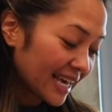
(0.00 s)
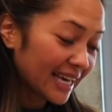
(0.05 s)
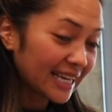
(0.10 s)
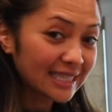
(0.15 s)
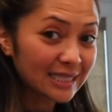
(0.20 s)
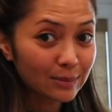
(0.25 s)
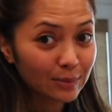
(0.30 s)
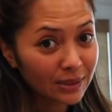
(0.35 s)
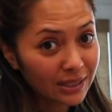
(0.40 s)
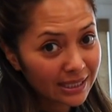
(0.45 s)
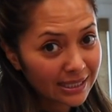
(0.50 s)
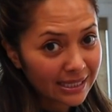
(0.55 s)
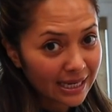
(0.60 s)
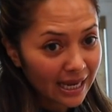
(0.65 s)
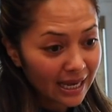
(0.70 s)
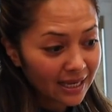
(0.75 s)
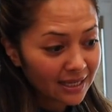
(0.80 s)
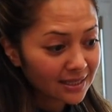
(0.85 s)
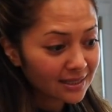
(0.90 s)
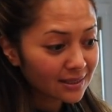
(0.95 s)
It's been a
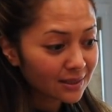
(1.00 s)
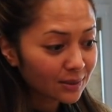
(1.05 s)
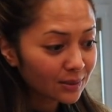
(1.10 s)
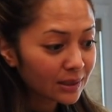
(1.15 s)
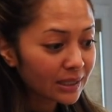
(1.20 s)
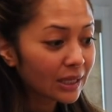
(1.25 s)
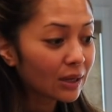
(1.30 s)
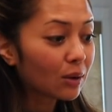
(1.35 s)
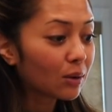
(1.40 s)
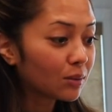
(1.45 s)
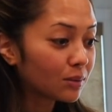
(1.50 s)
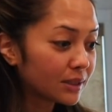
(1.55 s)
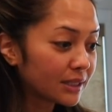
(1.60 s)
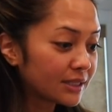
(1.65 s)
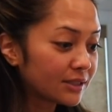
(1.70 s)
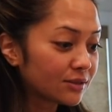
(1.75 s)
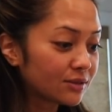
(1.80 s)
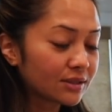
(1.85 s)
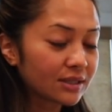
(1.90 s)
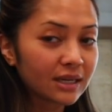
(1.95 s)
day. It's literally
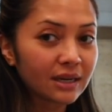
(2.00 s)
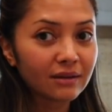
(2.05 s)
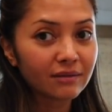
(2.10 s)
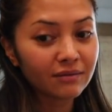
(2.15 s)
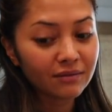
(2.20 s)
only Tuesday.